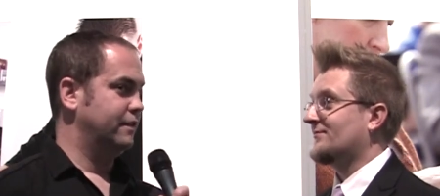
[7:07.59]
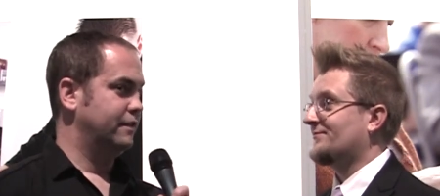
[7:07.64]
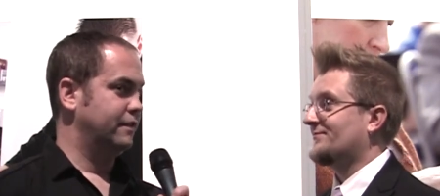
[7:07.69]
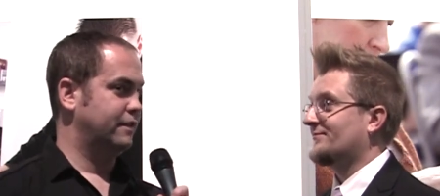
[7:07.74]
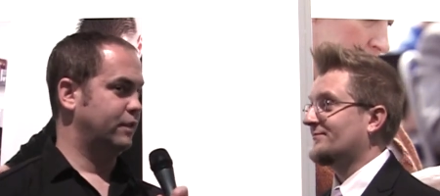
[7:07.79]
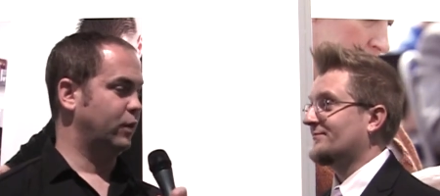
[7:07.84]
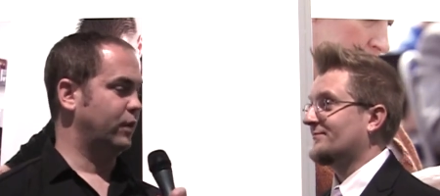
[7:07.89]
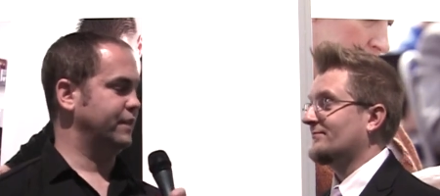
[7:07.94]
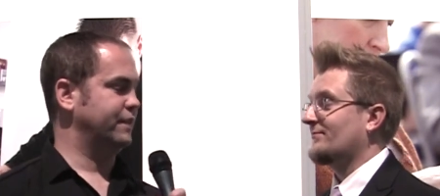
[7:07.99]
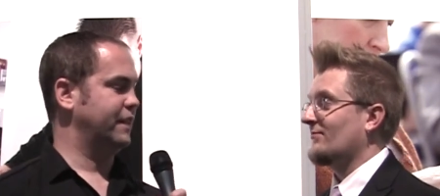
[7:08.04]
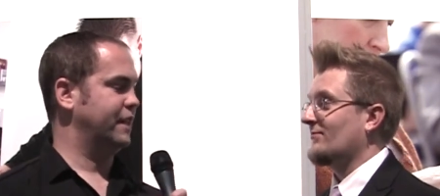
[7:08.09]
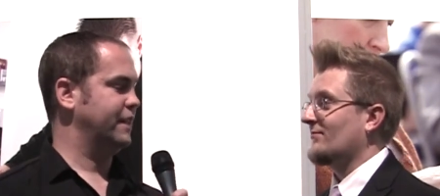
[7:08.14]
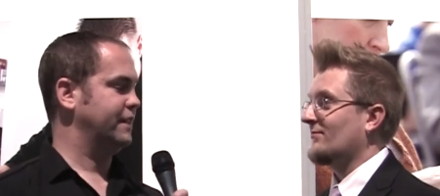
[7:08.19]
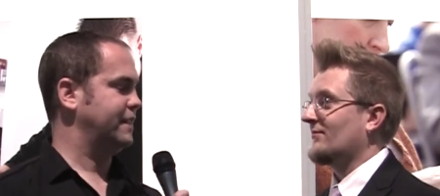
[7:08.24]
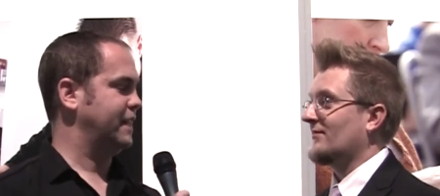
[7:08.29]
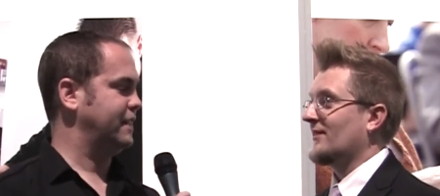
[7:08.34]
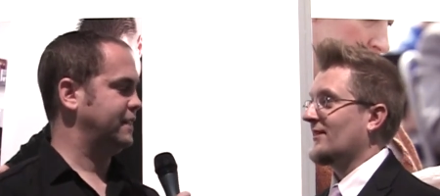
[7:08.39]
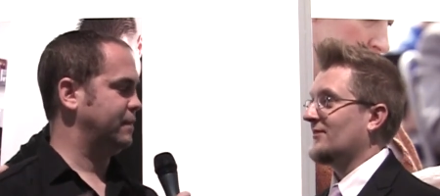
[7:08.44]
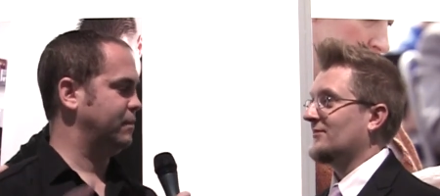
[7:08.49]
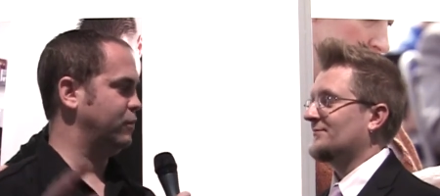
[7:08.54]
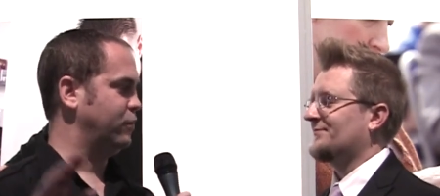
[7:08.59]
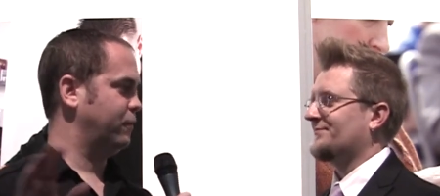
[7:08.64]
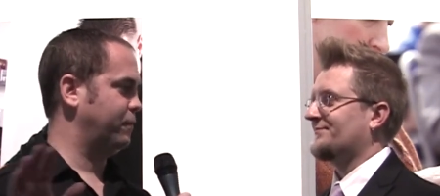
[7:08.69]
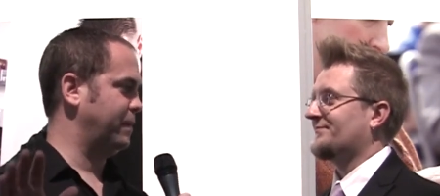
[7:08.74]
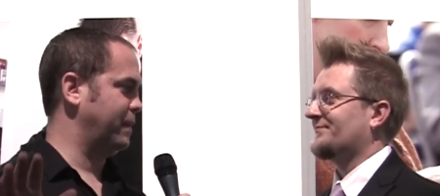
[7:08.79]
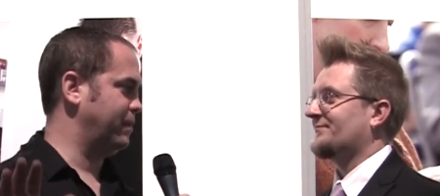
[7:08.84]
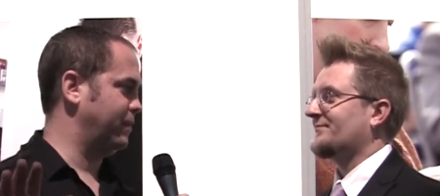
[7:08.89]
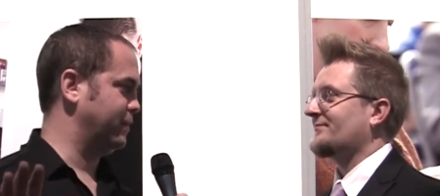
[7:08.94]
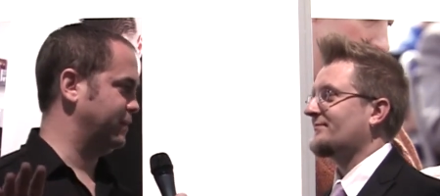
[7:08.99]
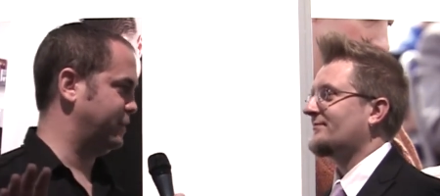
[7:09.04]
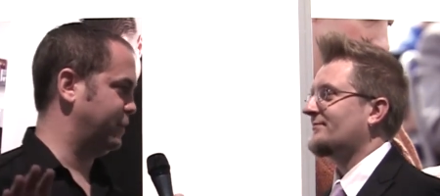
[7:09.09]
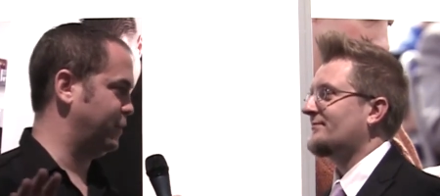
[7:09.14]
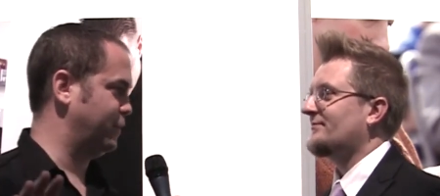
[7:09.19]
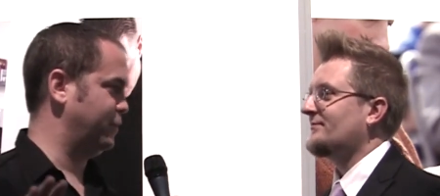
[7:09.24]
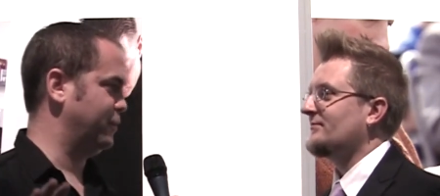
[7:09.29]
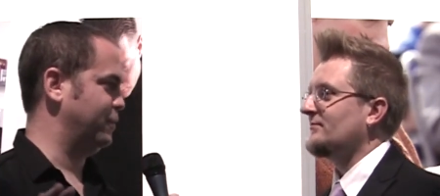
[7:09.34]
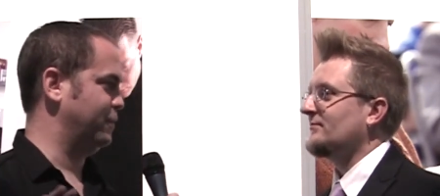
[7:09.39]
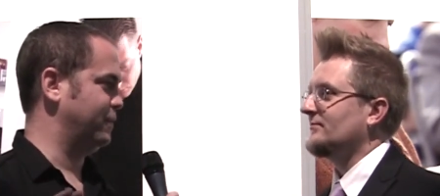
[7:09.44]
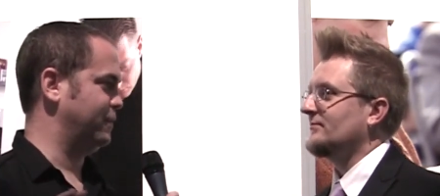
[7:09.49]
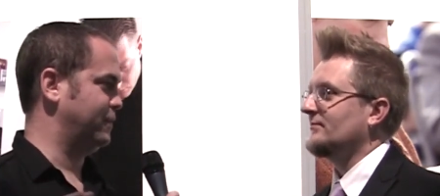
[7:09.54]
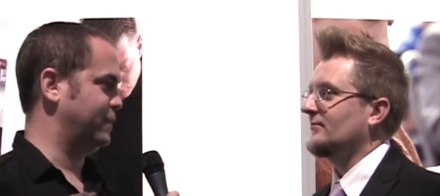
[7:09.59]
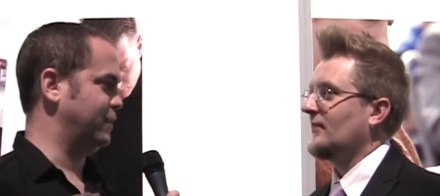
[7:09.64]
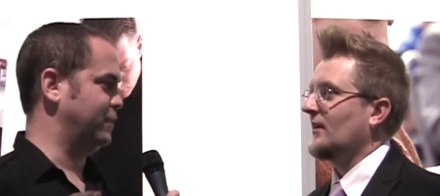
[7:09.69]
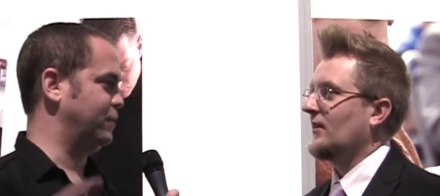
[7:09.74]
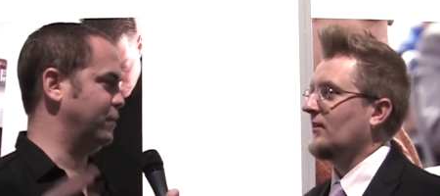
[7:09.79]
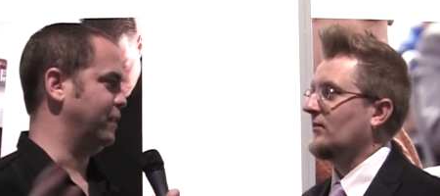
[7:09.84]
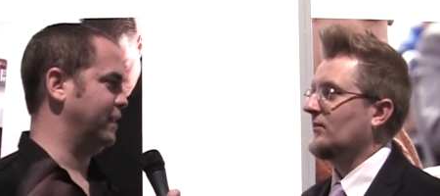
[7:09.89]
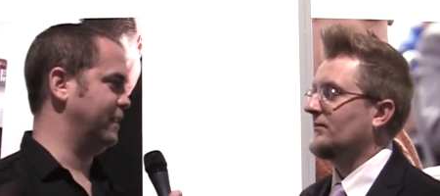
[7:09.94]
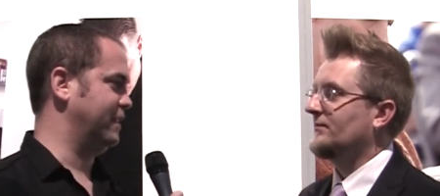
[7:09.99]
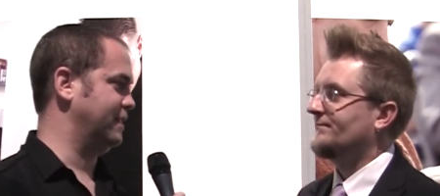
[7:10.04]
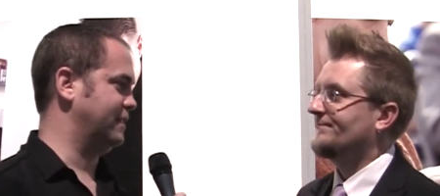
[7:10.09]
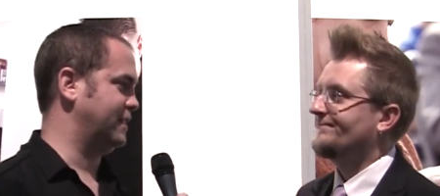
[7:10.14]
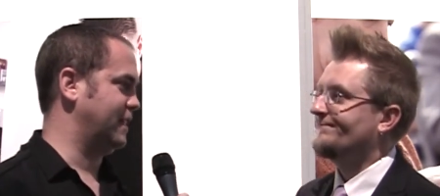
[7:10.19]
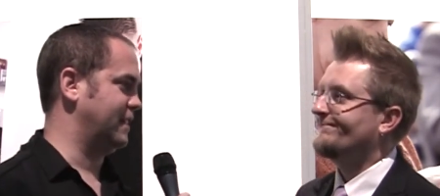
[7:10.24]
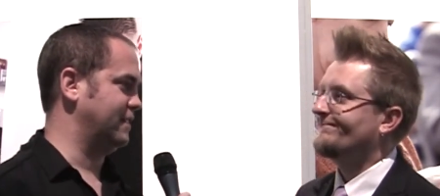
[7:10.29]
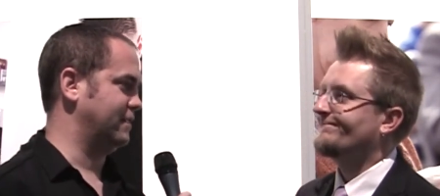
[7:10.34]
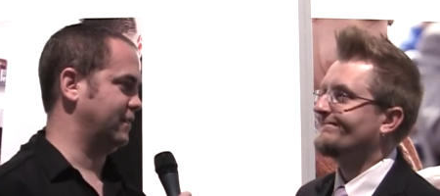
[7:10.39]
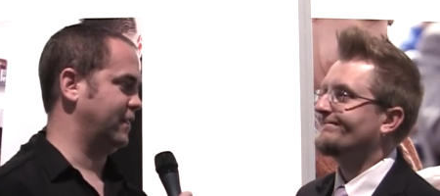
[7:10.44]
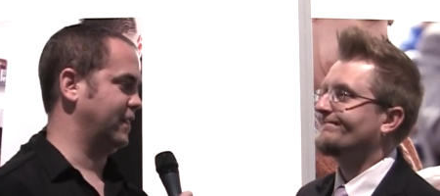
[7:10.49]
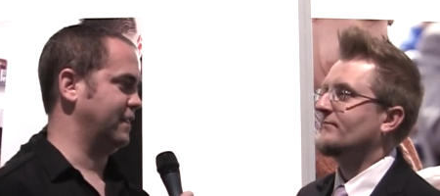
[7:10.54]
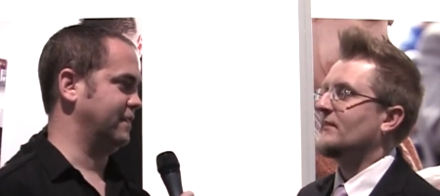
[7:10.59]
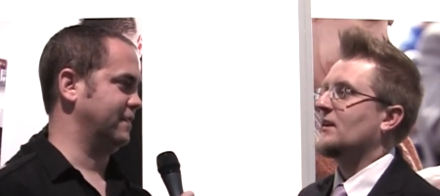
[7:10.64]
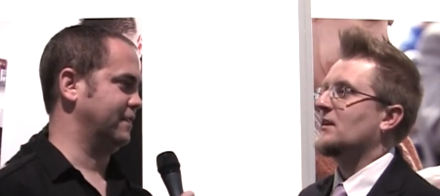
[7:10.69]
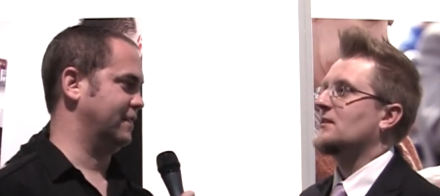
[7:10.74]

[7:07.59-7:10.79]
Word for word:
Speaker 1: So what is it going to take to move people to to doing these kinds of things?